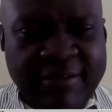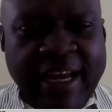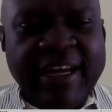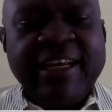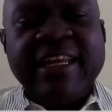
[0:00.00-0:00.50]

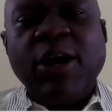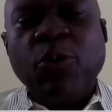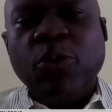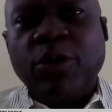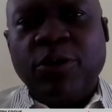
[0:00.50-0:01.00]
any
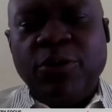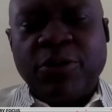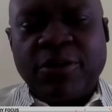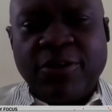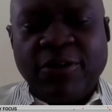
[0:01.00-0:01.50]
downward
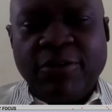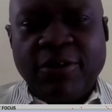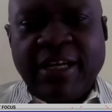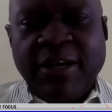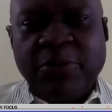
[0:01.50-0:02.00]
look
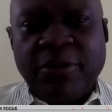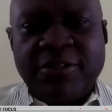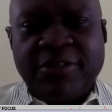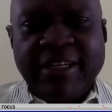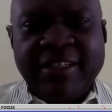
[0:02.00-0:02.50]
or
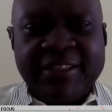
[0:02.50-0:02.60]
downward trend